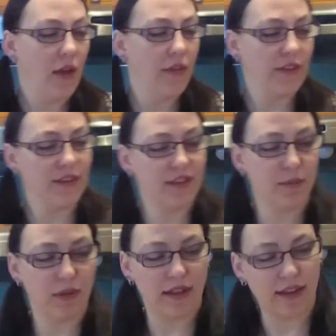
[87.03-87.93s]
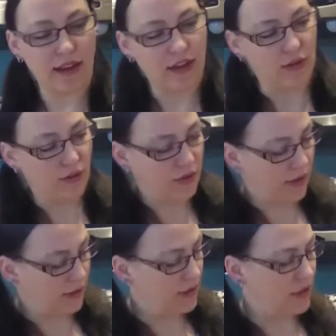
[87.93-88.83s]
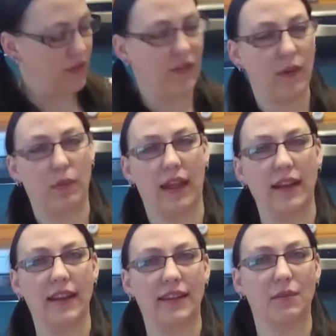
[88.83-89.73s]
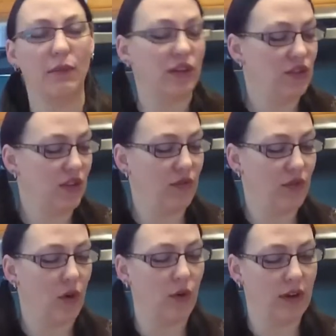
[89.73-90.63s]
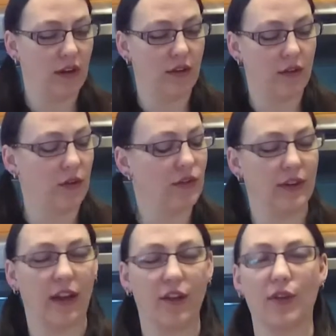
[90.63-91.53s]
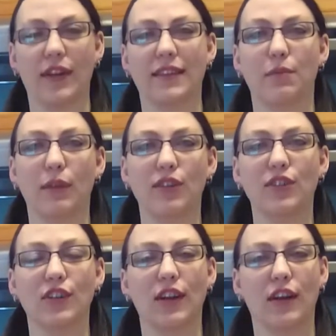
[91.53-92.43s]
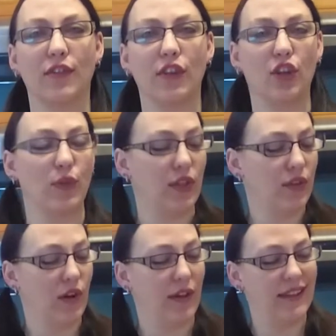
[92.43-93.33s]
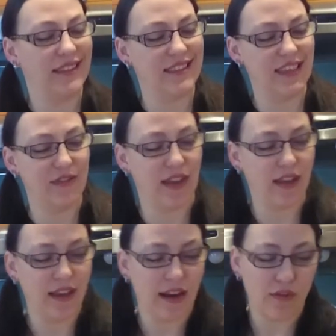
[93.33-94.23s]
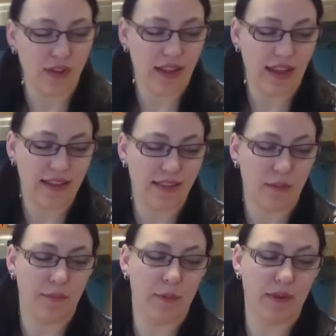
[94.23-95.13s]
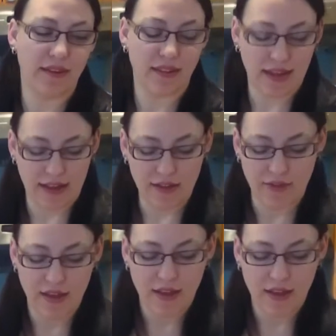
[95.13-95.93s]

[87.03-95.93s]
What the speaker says: This is the blend that I use, the Stevia blend. It's a mixture of coconut, or sorry, not coconut, it's a mixture of erythritol and stevia, and I really like the mix that they have.